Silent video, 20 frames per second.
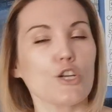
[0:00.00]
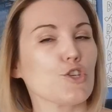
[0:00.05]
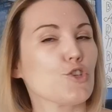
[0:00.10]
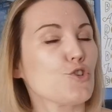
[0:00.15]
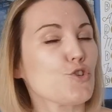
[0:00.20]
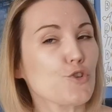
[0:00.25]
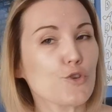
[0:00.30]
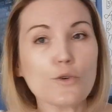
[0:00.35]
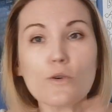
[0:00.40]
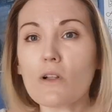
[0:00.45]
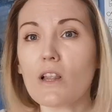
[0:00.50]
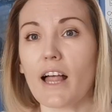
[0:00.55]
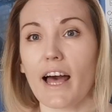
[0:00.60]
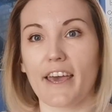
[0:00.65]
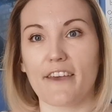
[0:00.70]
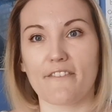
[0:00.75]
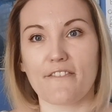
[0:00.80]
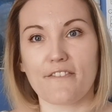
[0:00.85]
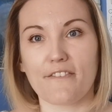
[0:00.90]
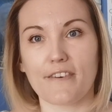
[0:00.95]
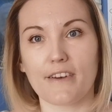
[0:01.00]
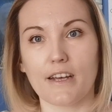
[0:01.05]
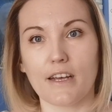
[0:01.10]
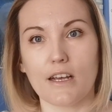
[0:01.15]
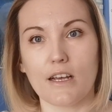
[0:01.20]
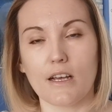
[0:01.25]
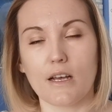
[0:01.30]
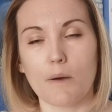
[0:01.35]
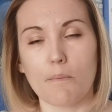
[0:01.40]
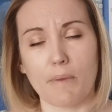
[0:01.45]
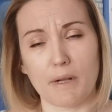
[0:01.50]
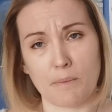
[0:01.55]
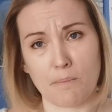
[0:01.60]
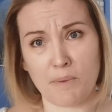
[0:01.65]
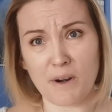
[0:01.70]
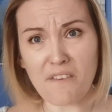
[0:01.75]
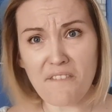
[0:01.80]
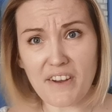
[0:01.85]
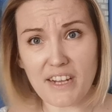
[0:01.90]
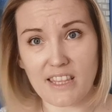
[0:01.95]
true life, but
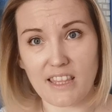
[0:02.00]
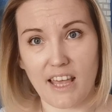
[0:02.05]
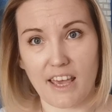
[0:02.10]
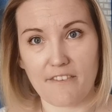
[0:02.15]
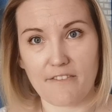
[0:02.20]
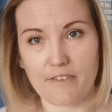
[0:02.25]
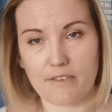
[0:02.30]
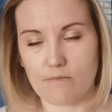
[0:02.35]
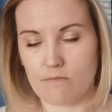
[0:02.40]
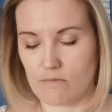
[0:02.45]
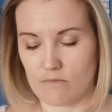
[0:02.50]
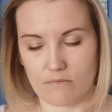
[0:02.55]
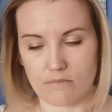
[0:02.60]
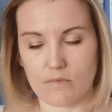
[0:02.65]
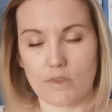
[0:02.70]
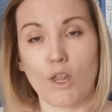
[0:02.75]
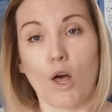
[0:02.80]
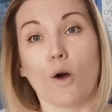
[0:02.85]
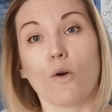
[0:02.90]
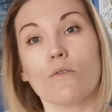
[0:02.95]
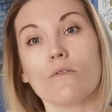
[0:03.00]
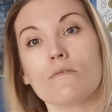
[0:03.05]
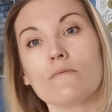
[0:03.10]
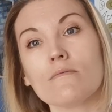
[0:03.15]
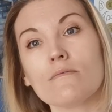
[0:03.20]
perfect life, no.